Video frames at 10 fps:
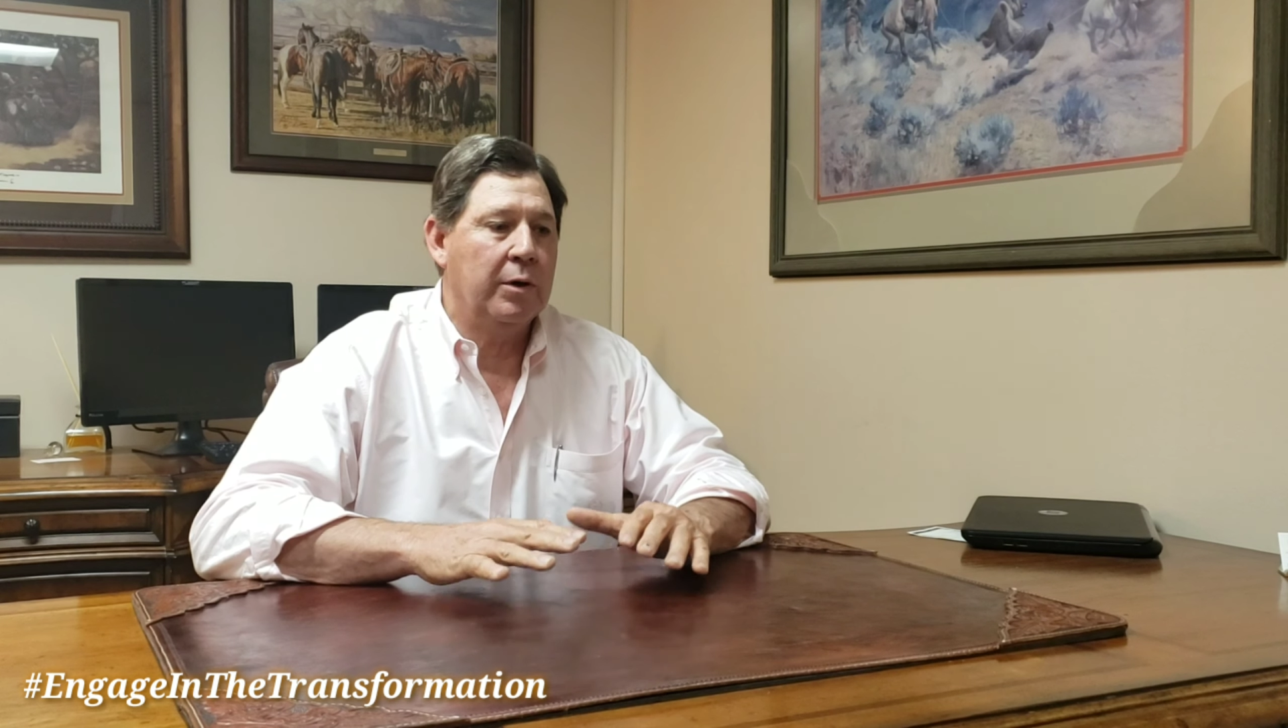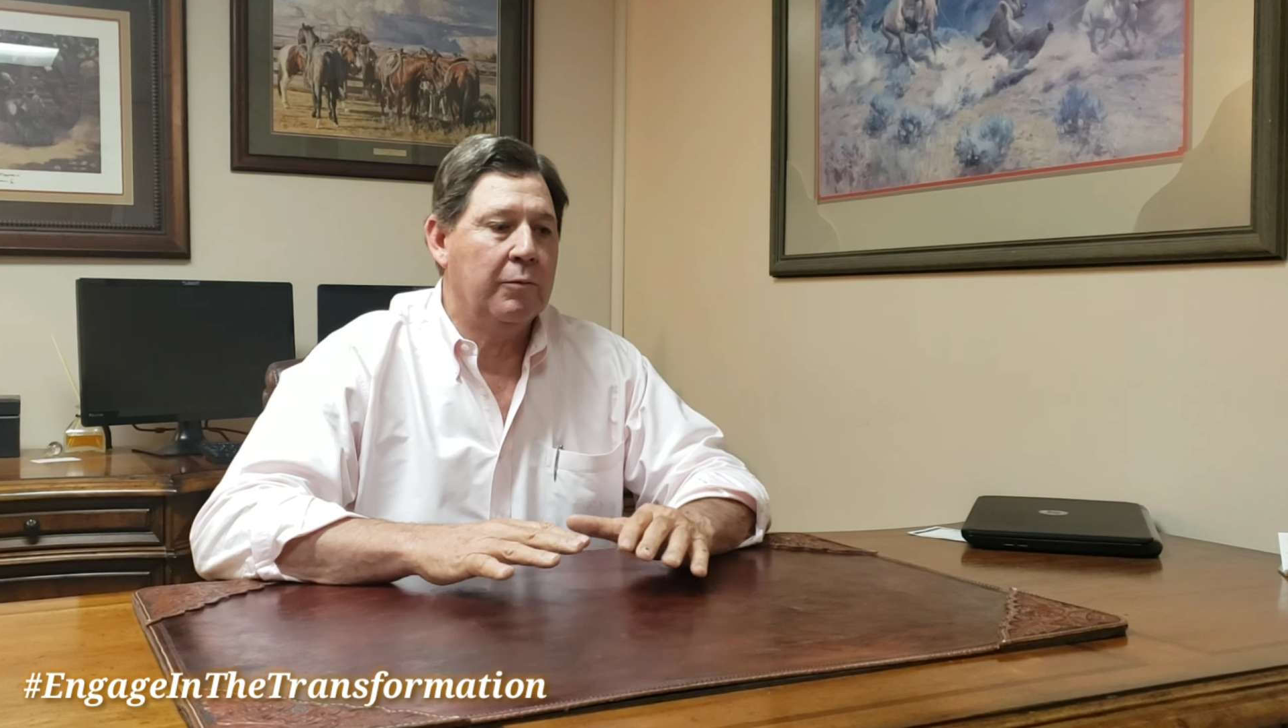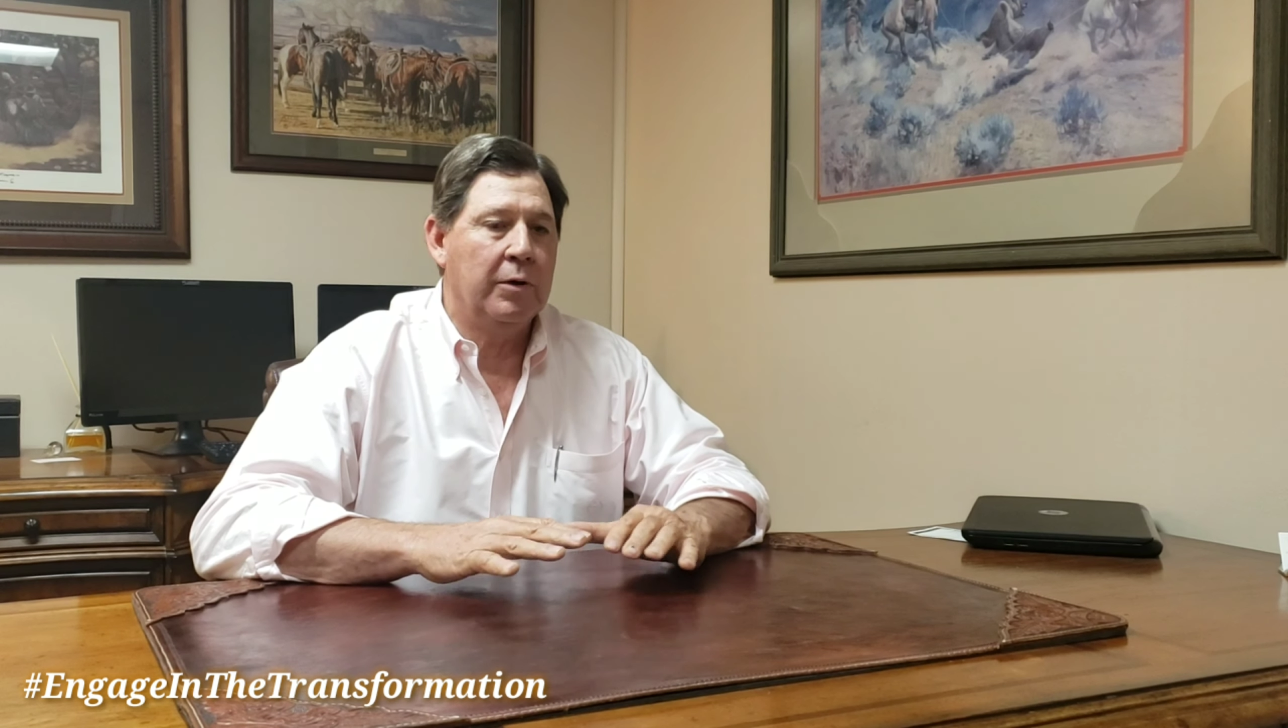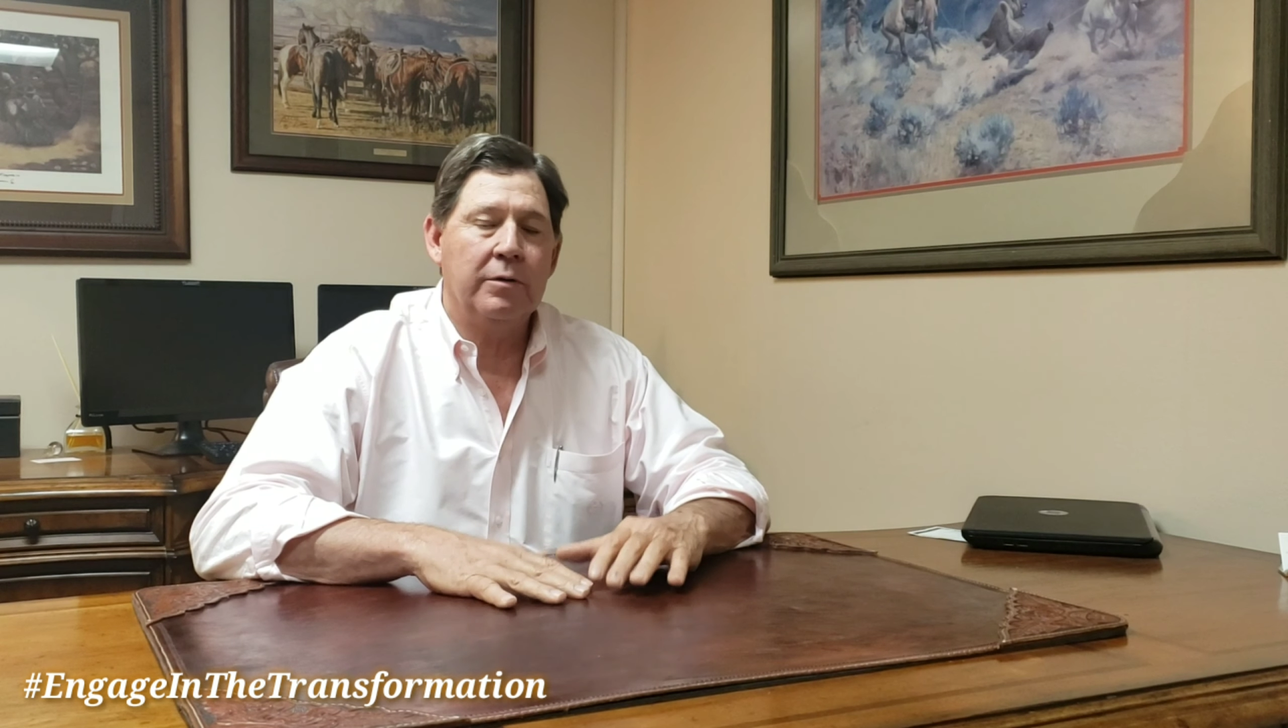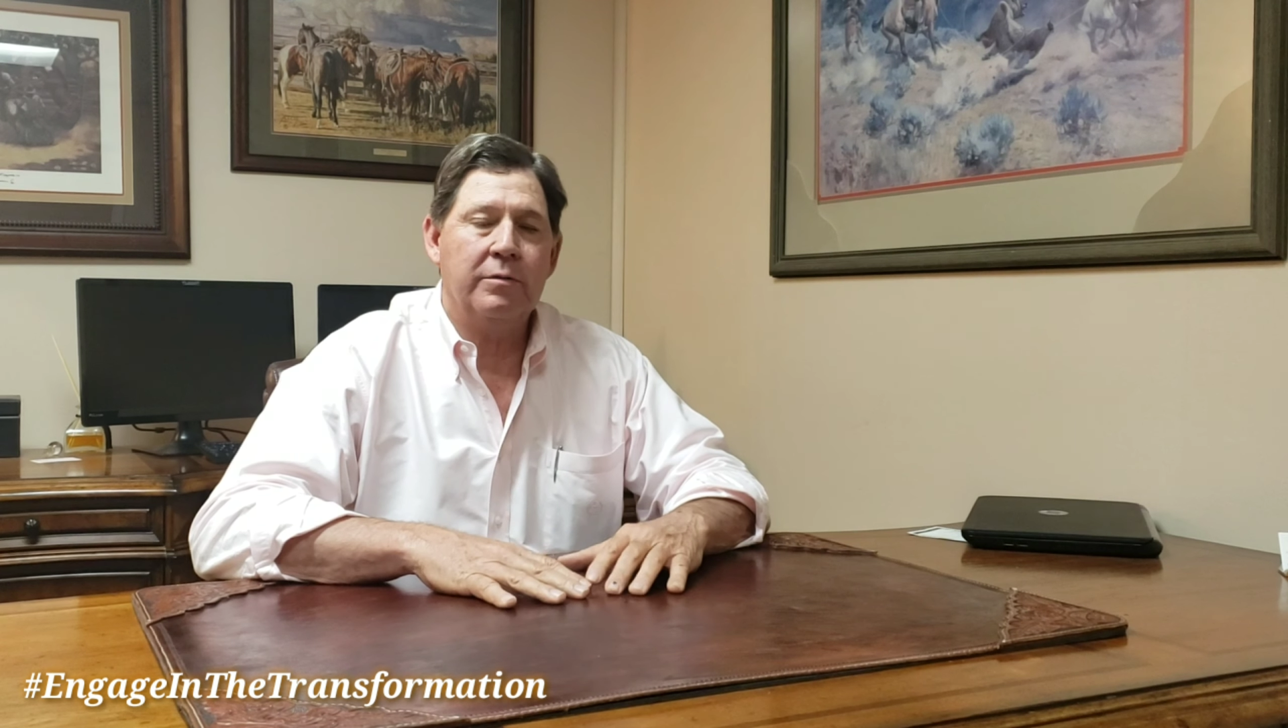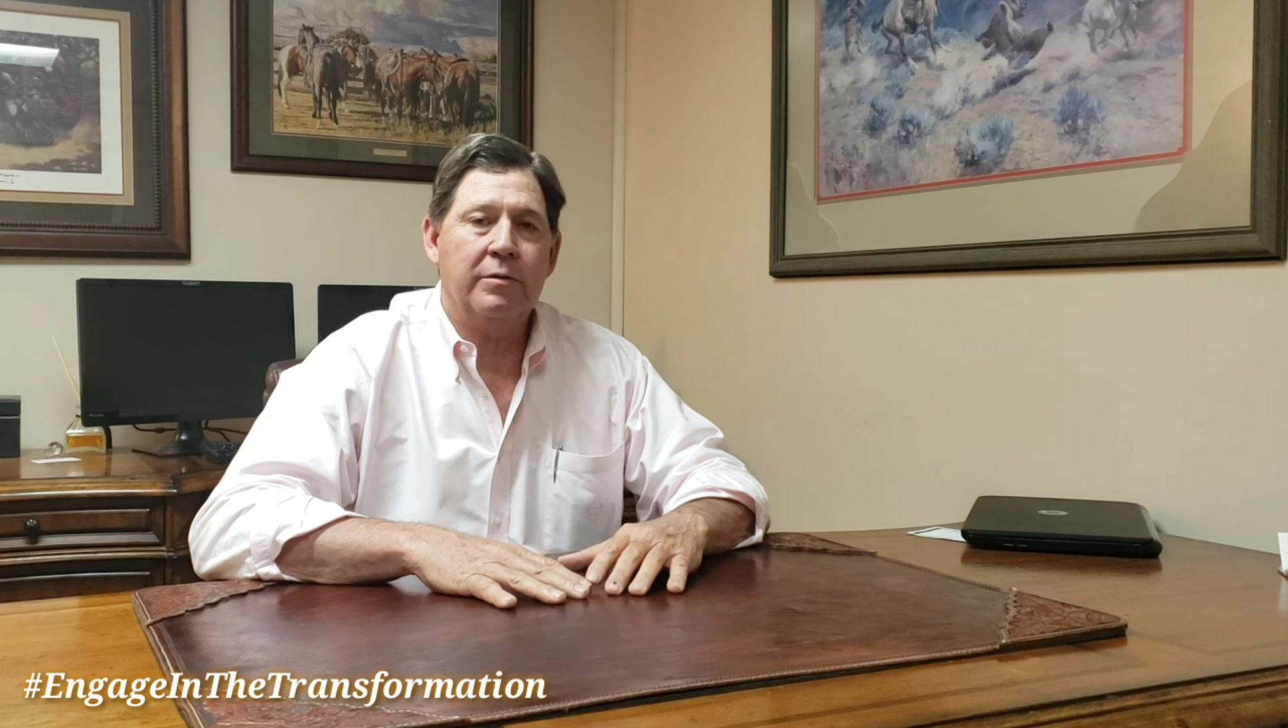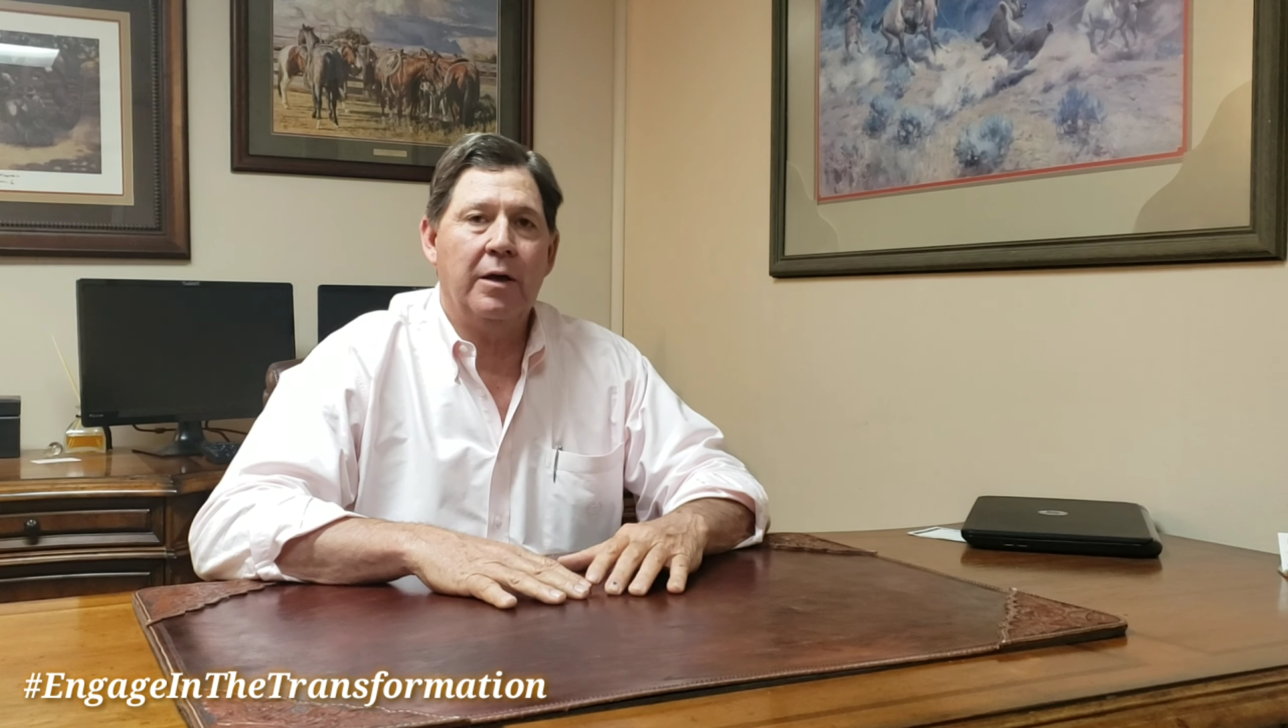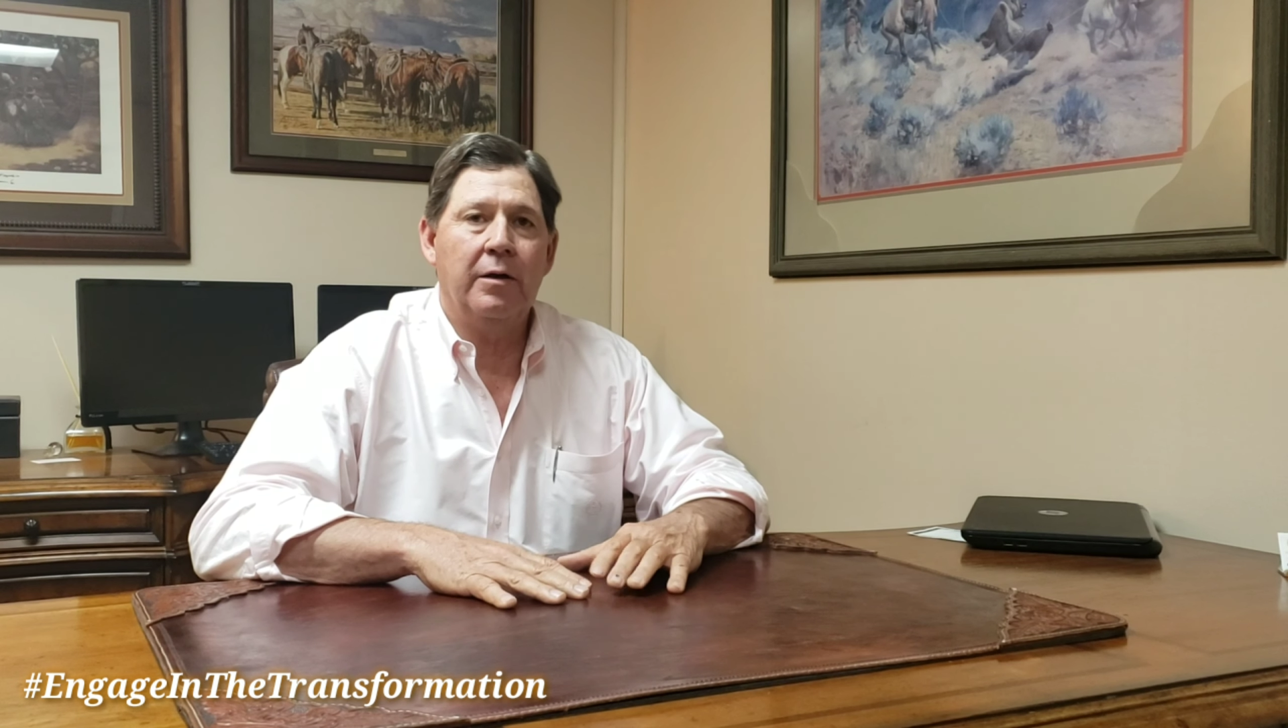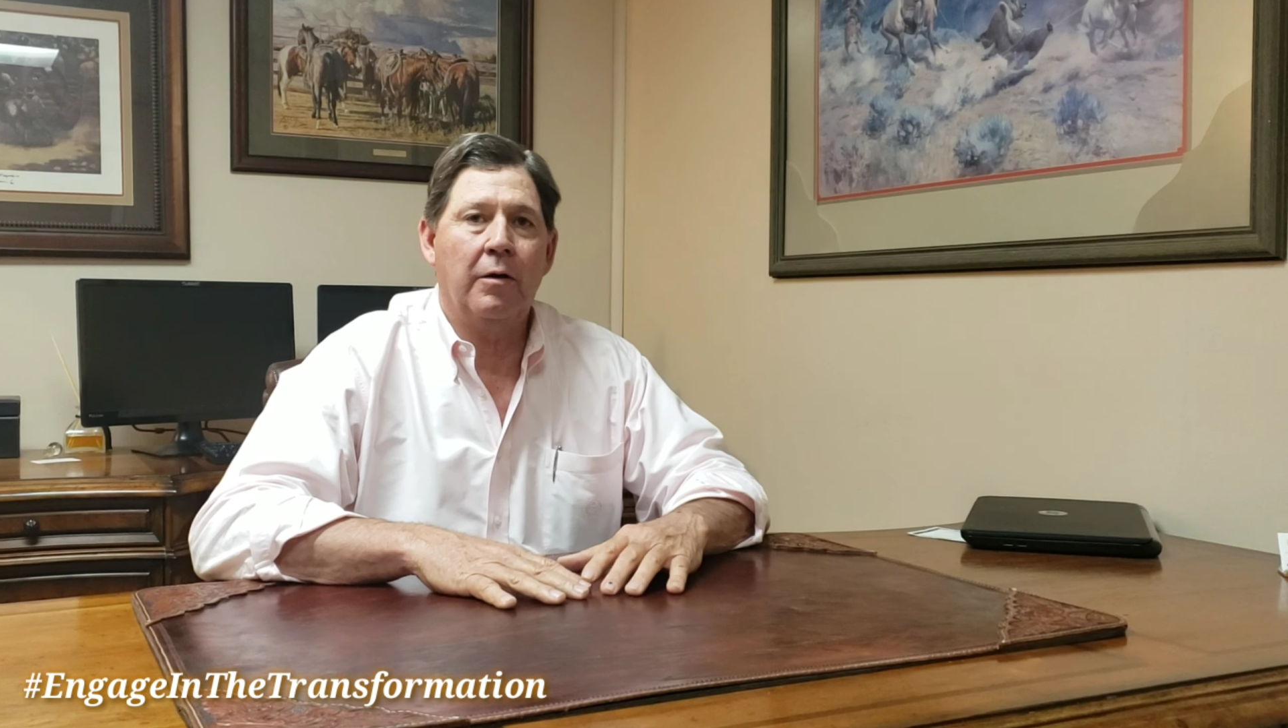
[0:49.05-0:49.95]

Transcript: reinstate